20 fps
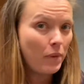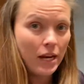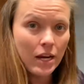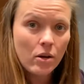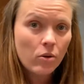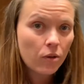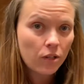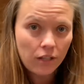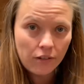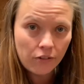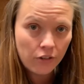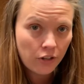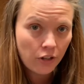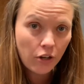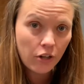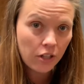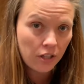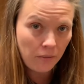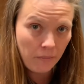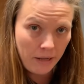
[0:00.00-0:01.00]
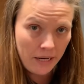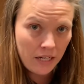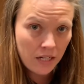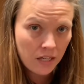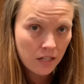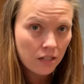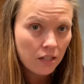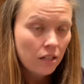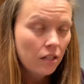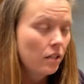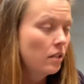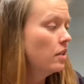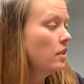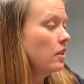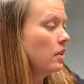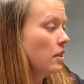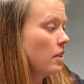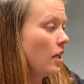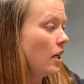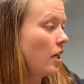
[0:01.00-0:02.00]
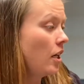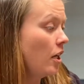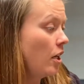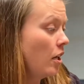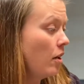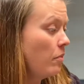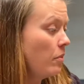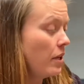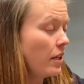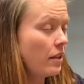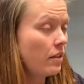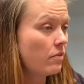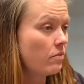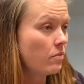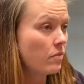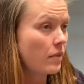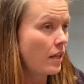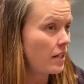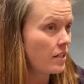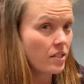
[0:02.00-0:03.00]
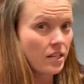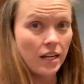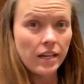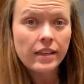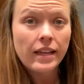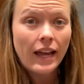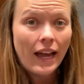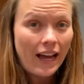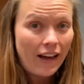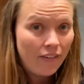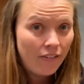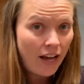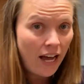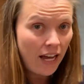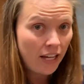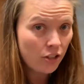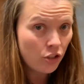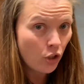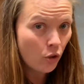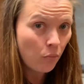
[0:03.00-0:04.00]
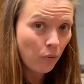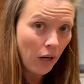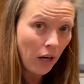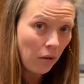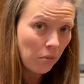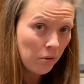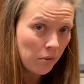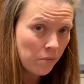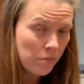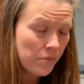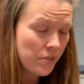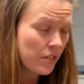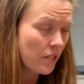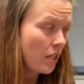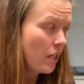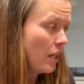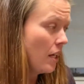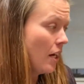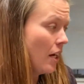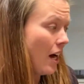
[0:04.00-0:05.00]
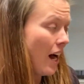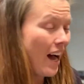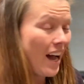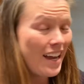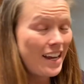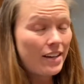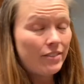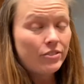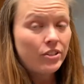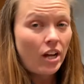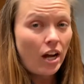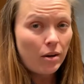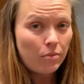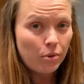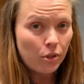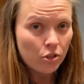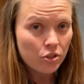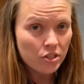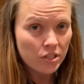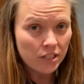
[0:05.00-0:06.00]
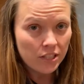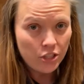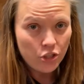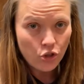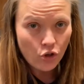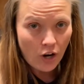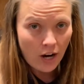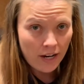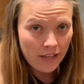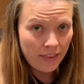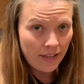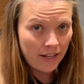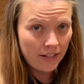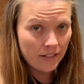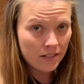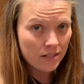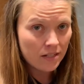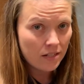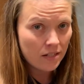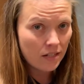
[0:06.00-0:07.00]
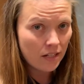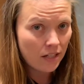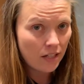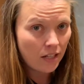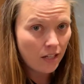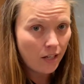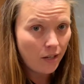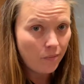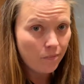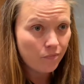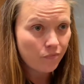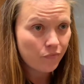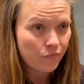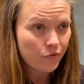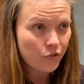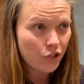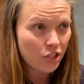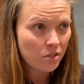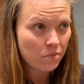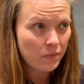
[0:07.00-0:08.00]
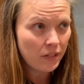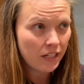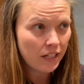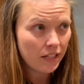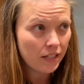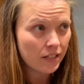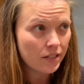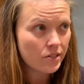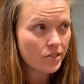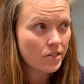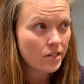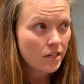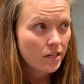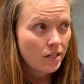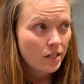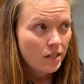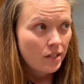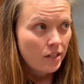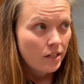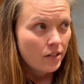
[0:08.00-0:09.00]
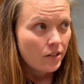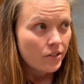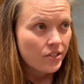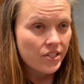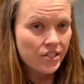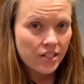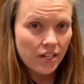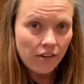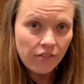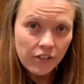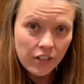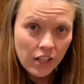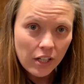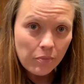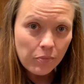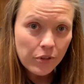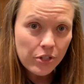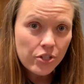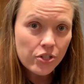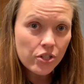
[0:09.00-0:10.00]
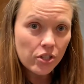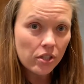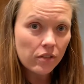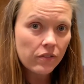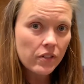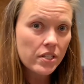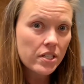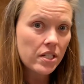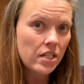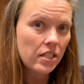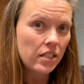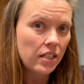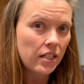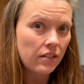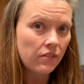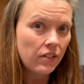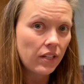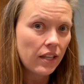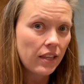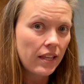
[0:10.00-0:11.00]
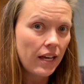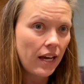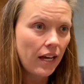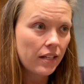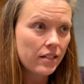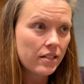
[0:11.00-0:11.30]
whatever they're gonna make, and they say they had no problems. I have not personally tried that, just because scuffing up the surface and giving the